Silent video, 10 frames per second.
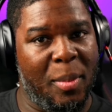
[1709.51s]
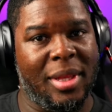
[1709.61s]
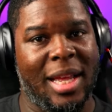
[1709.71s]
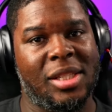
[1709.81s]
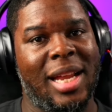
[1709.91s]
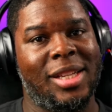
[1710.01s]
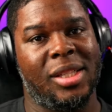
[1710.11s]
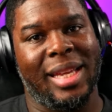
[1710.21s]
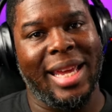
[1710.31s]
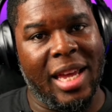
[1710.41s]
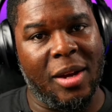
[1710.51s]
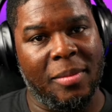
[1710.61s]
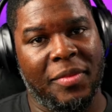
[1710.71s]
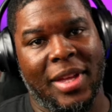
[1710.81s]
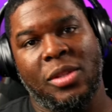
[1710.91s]
But that's not just
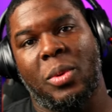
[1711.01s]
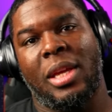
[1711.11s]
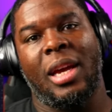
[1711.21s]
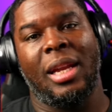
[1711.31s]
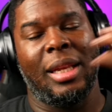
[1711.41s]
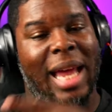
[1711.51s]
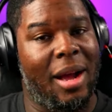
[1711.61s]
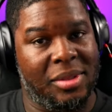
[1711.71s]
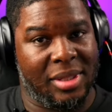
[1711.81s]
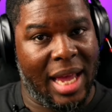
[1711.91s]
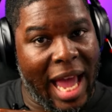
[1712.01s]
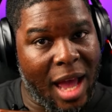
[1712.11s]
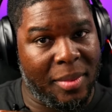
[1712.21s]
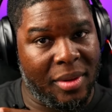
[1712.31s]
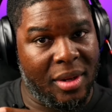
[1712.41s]
him. That's what he allows to
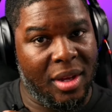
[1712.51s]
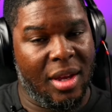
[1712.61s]
happen.